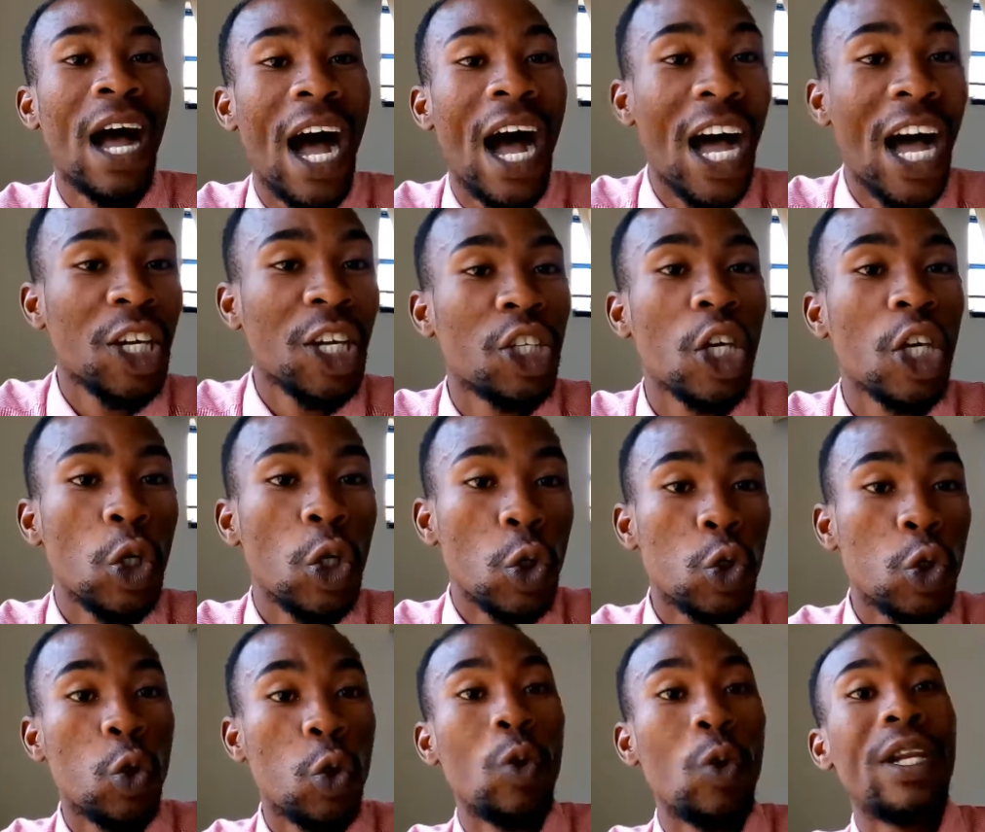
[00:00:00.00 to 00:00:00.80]
Asha
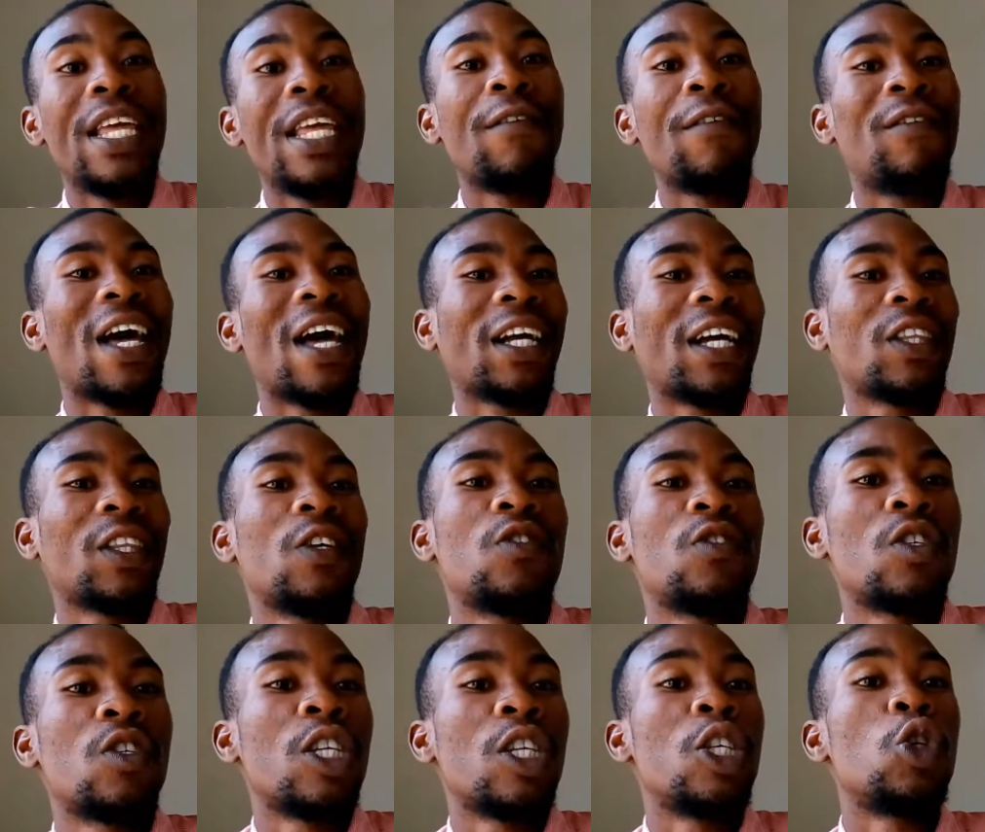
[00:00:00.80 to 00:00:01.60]
used to live like
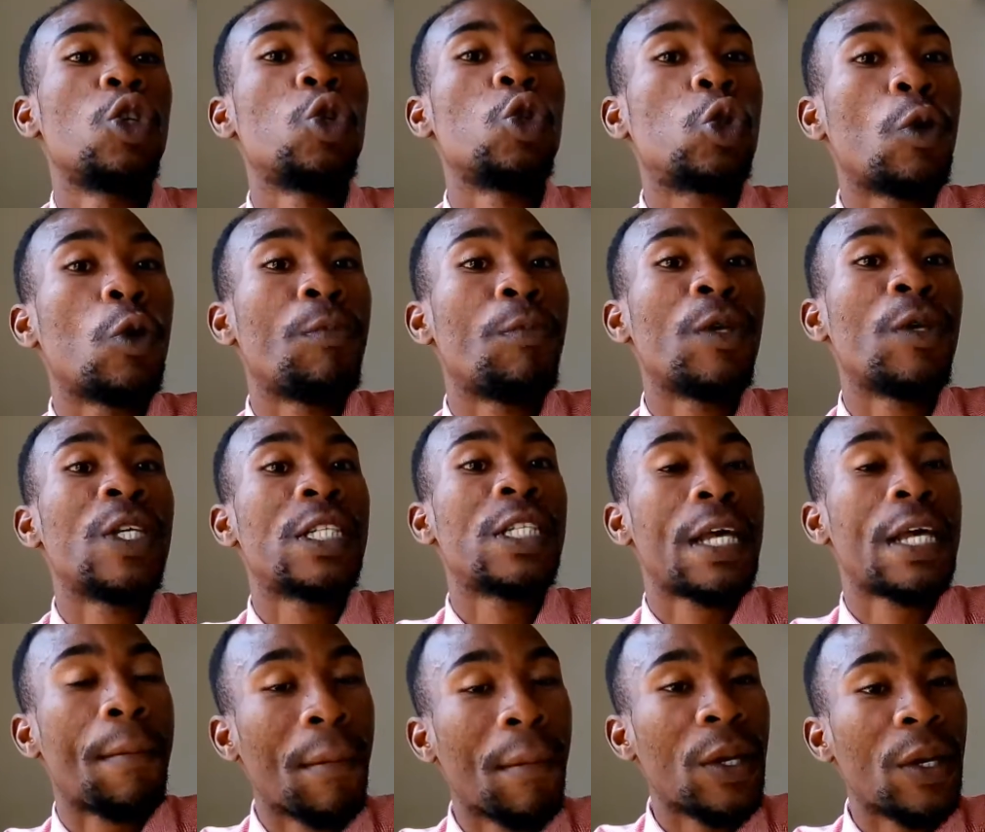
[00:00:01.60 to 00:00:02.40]
this. He used to
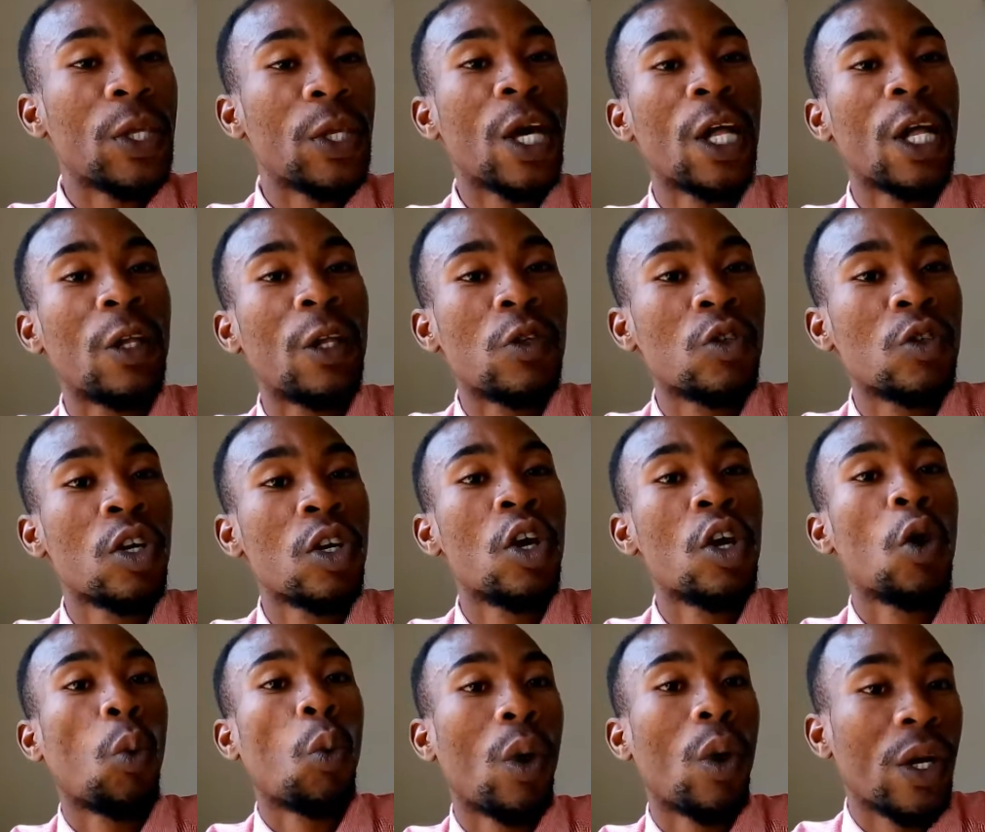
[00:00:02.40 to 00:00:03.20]
be somebody
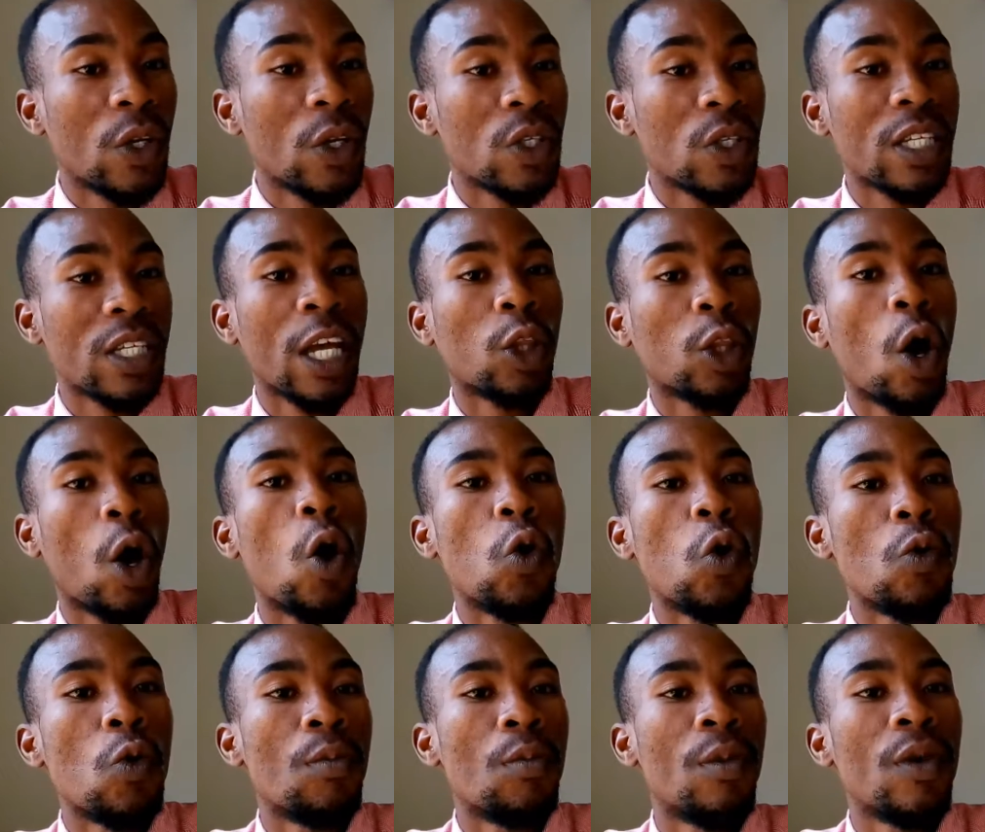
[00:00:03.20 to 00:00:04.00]
else when he's at
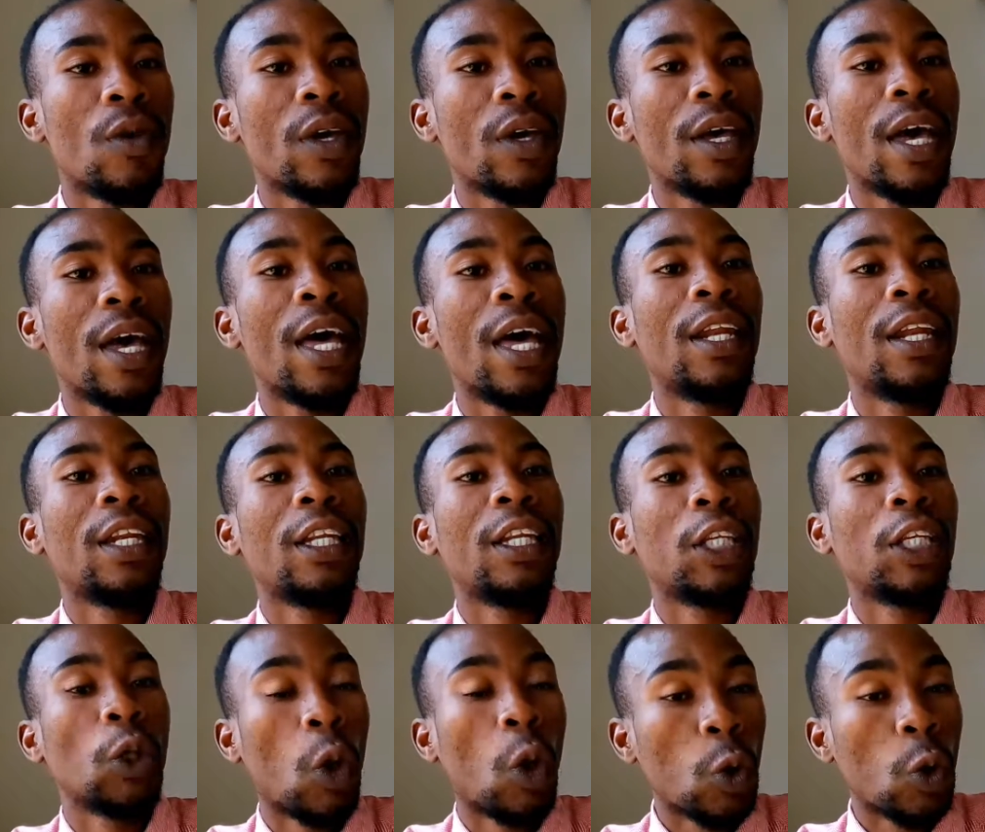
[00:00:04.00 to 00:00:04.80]
home,
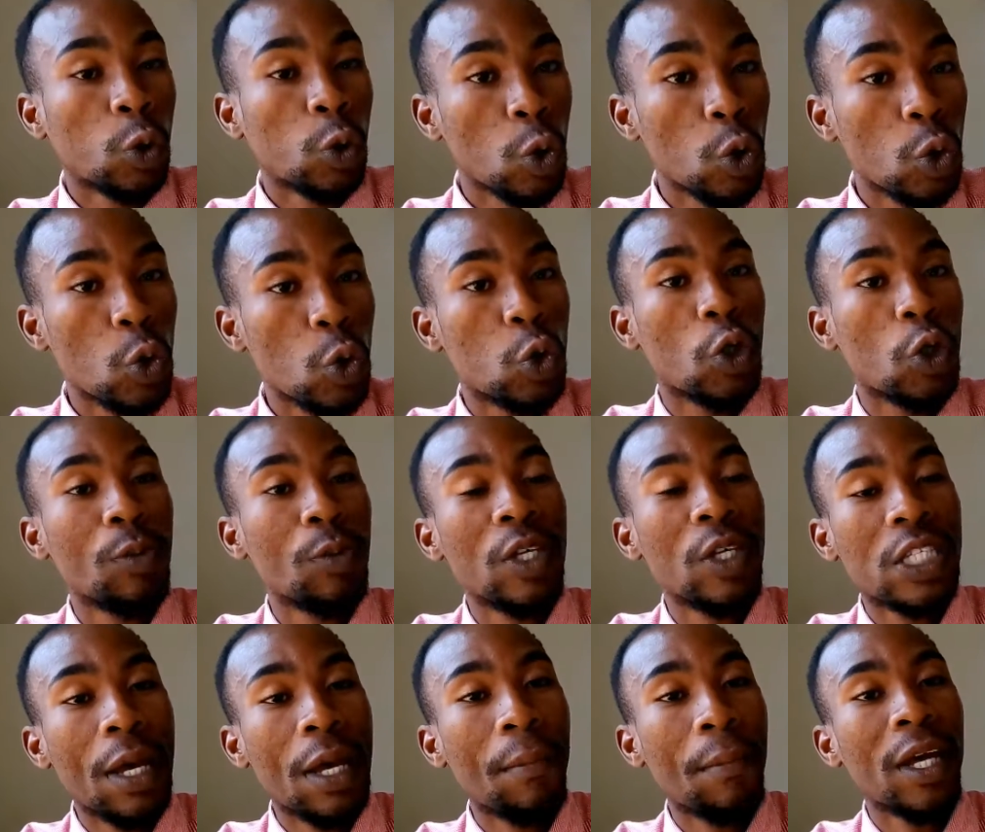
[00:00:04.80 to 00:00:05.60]
and he also used
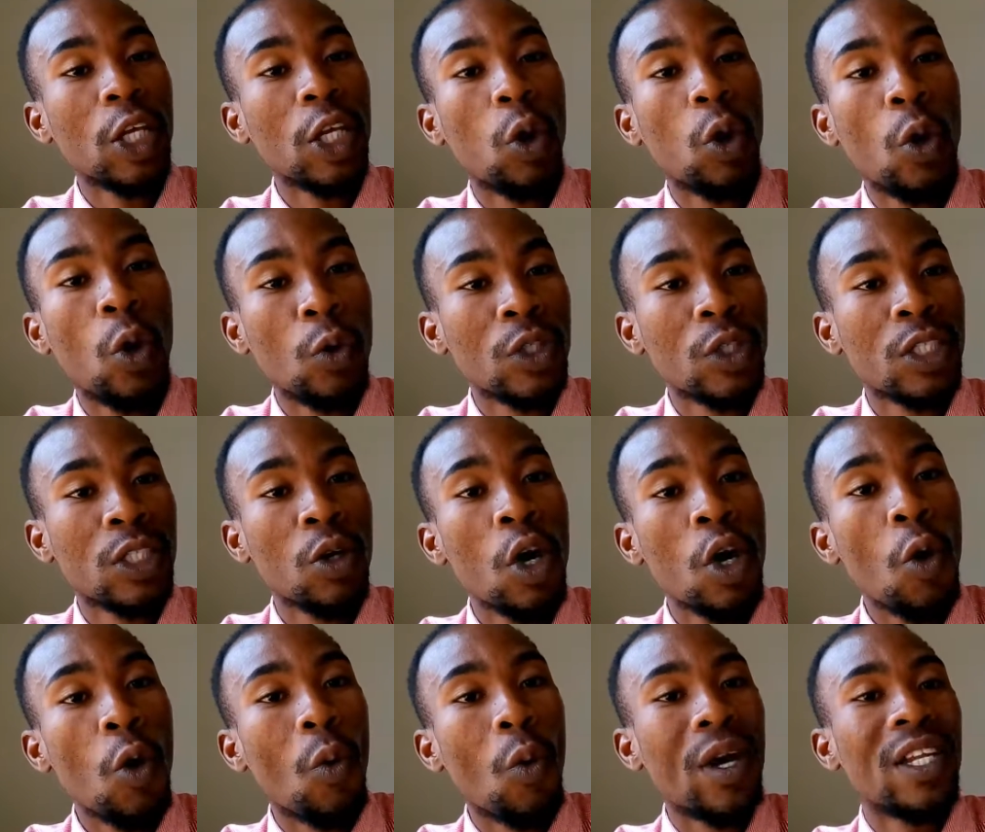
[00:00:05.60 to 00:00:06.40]
to be somebody
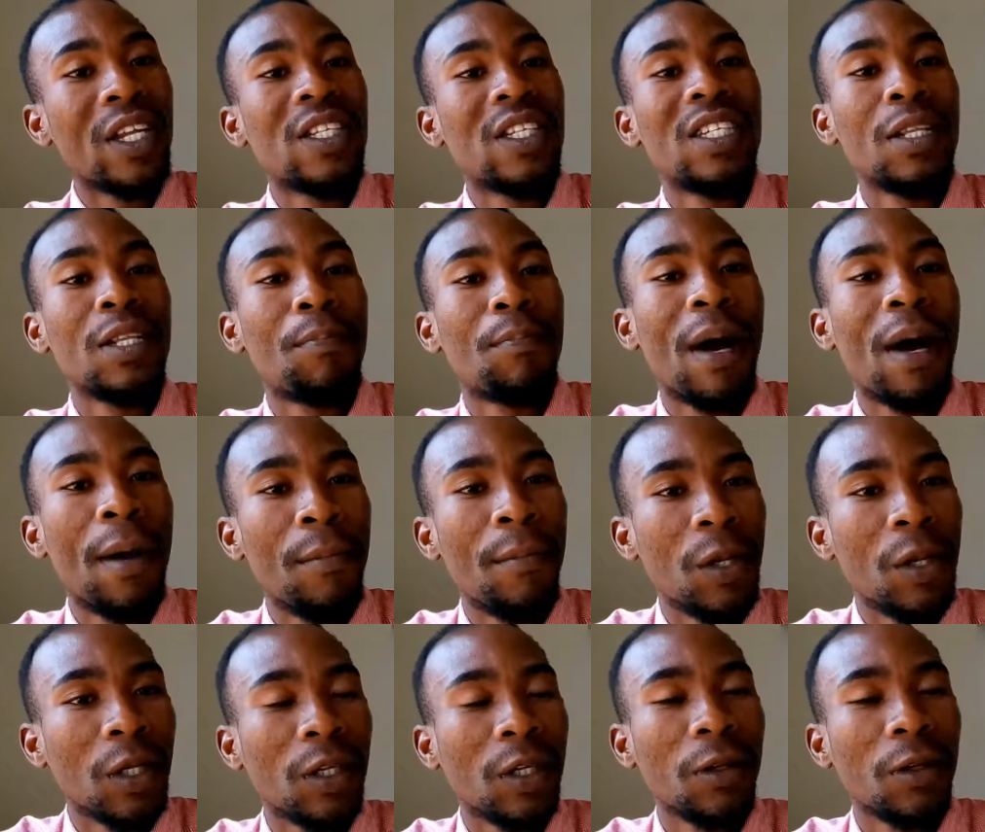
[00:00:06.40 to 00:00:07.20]
else when he's in
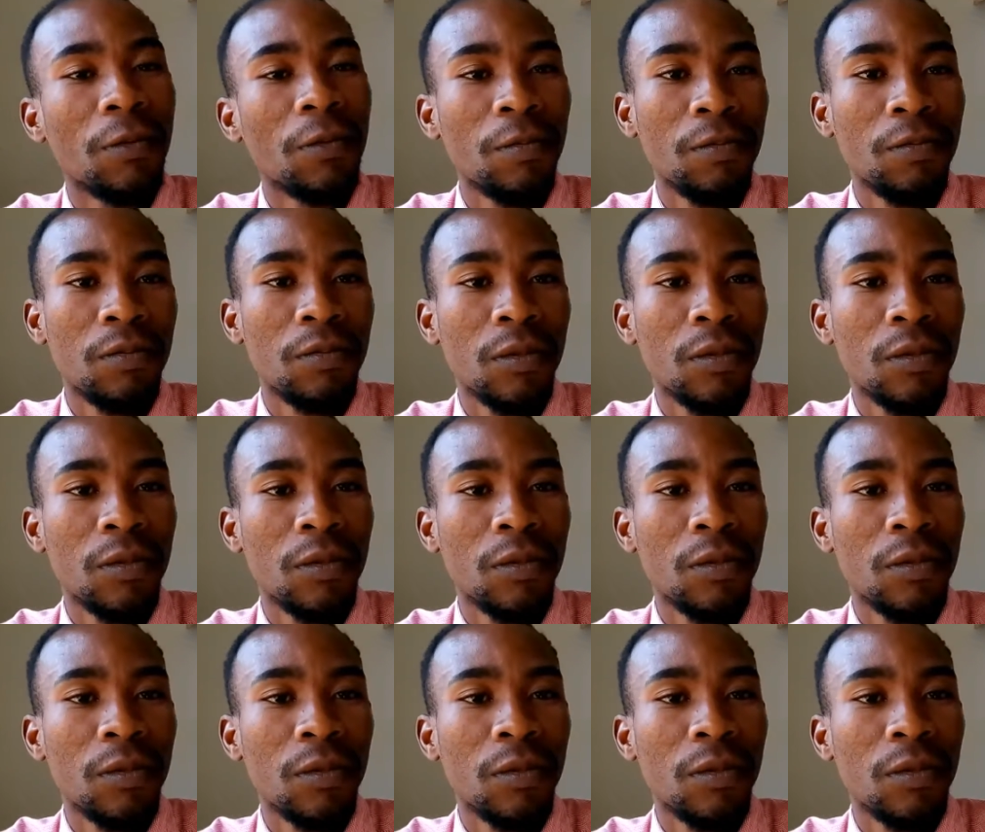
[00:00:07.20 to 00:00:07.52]
public.